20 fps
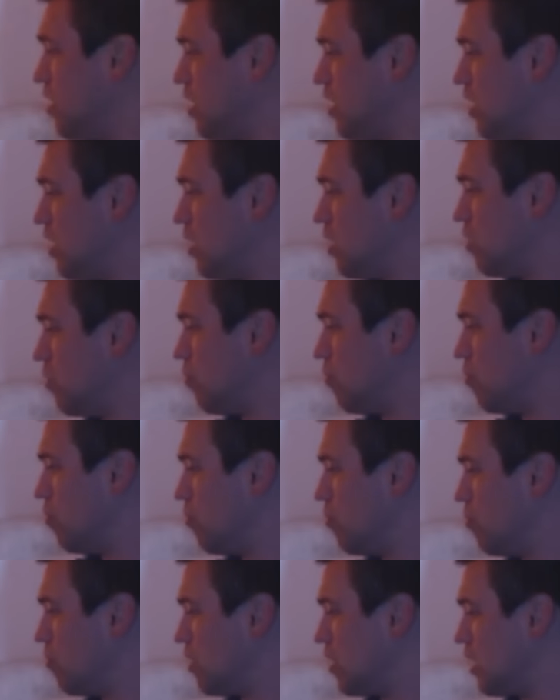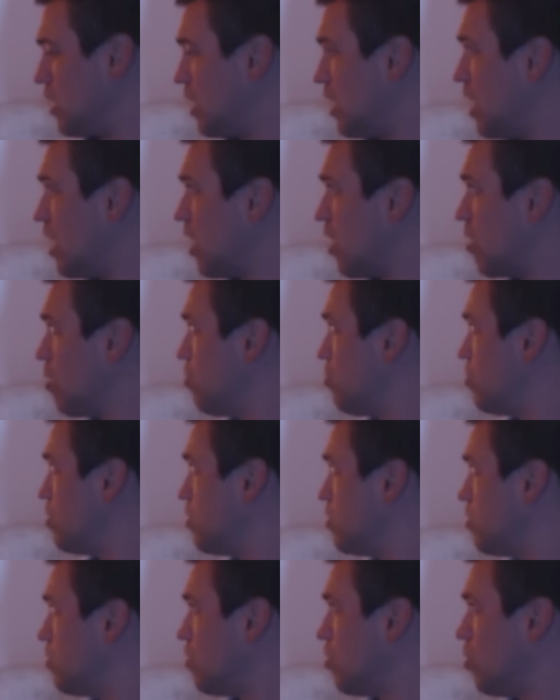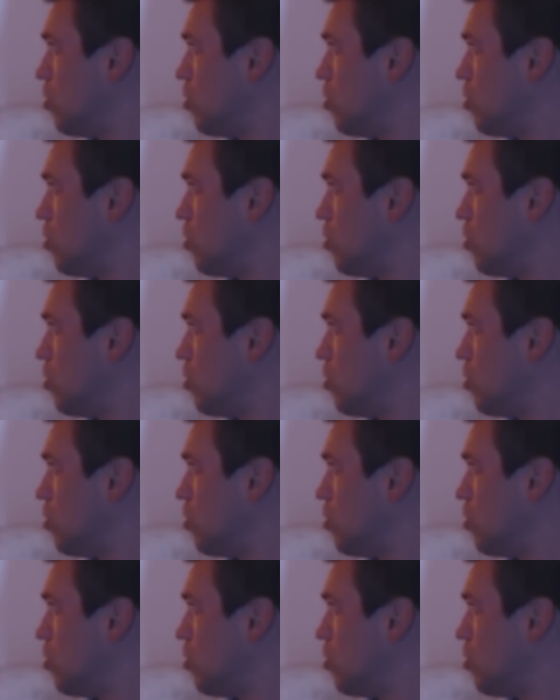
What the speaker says: The yellow